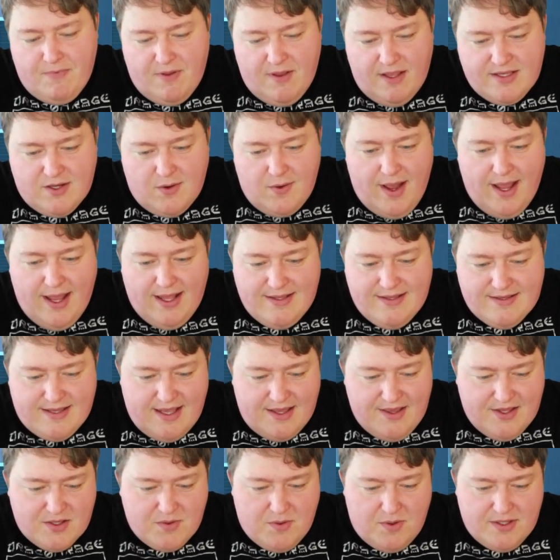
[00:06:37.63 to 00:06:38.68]
let's go ahead and
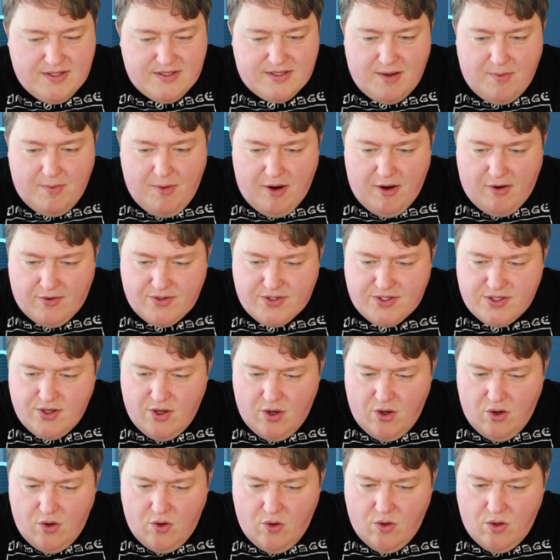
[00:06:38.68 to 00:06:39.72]
send this one somewhere.
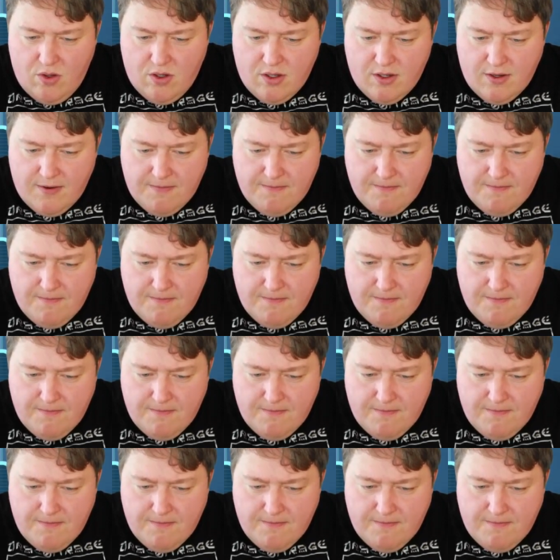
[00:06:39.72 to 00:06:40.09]
So,